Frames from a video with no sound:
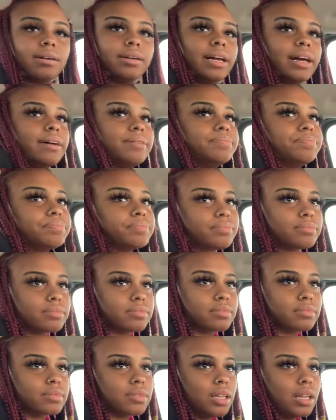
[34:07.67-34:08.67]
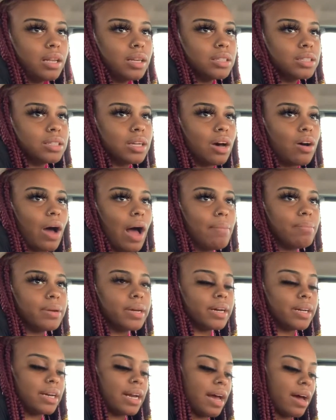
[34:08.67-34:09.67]
yeah so i'm
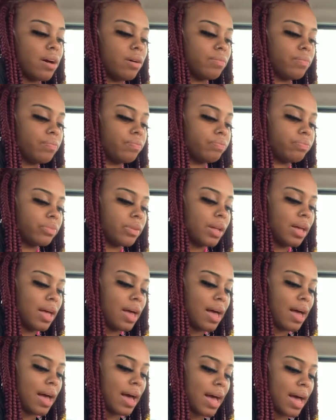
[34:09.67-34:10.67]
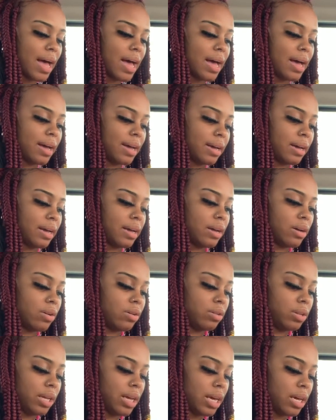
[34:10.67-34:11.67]
done now i
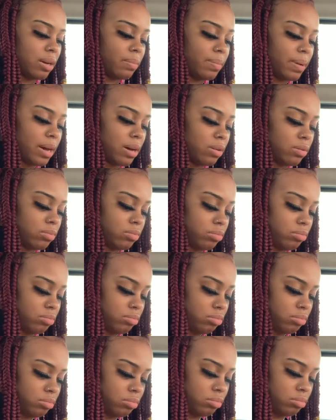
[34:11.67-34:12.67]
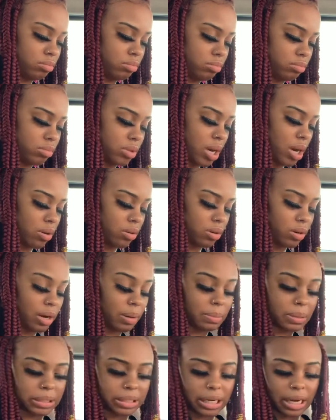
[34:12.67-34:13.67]
only ate about i don't know
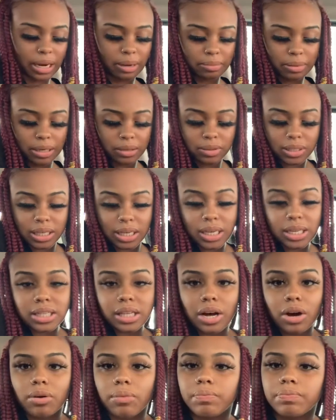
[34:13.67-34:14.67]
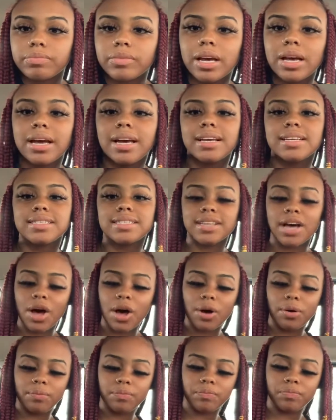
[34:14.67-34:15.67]
how much i ate but it was good though
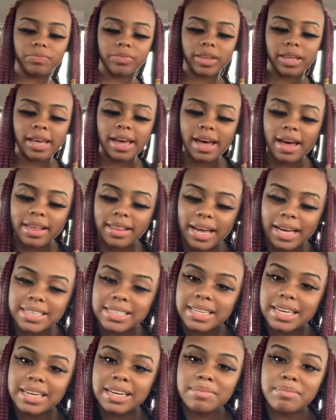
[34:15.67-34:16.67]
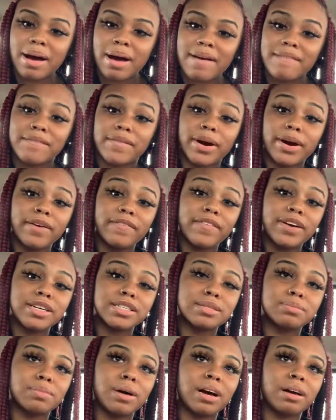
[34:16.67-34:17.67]
so yeah that's the end of my very
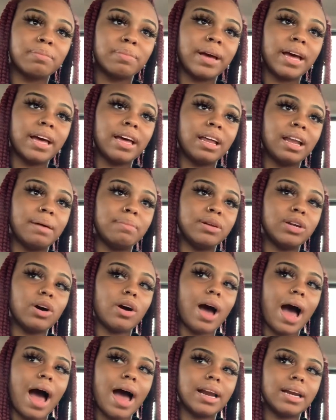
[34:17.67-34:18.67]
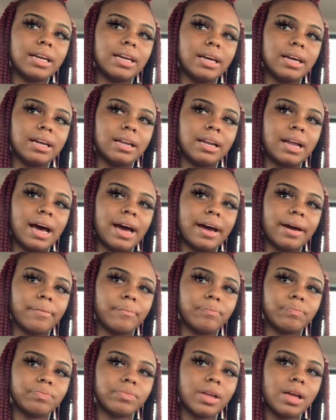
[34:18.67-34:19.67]
first mukbang let me know how i did like
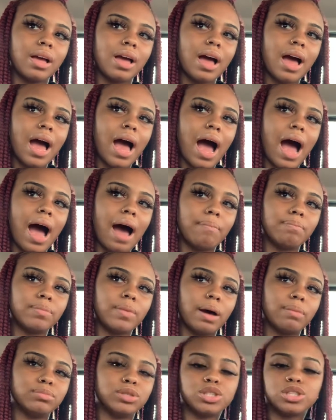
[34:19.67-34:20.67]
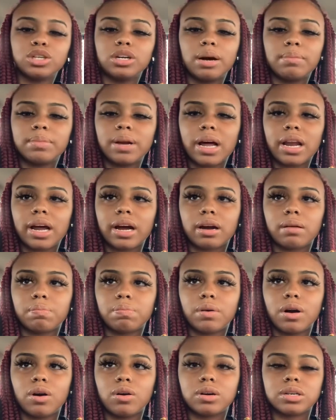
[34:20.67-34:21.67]
i'm i'm sure i'm not like a
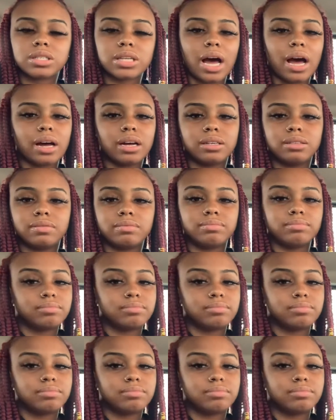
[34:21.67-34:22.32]
pro because i